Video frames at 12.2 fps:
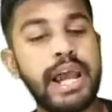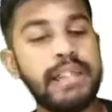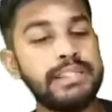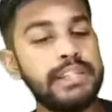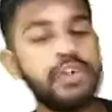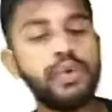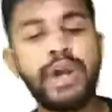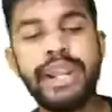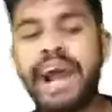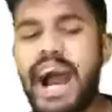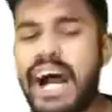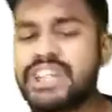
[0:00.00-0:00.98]
and then you
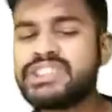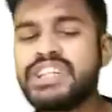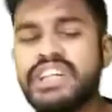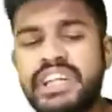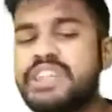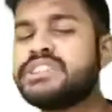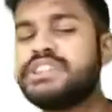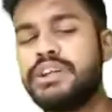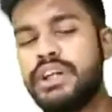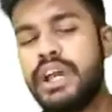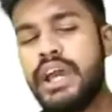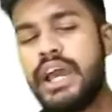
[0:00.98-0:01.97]
can hash each
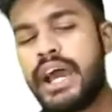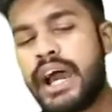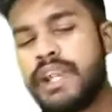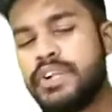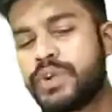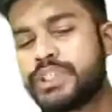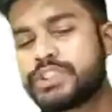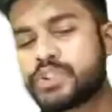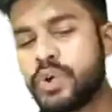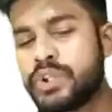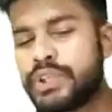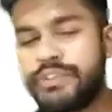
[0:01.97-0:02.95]
the and you can
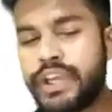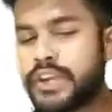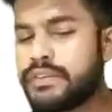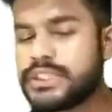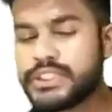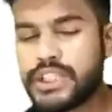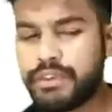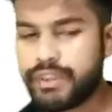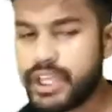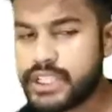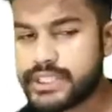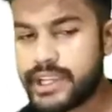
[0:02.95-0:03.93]
store the frequency of
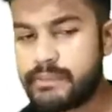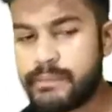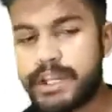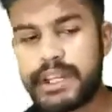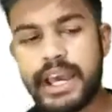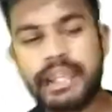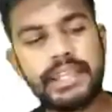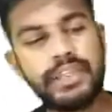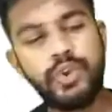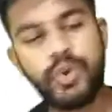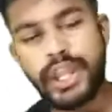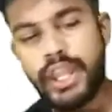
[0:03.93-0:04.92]
each element, and
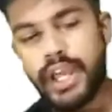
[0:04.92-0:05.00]
then you can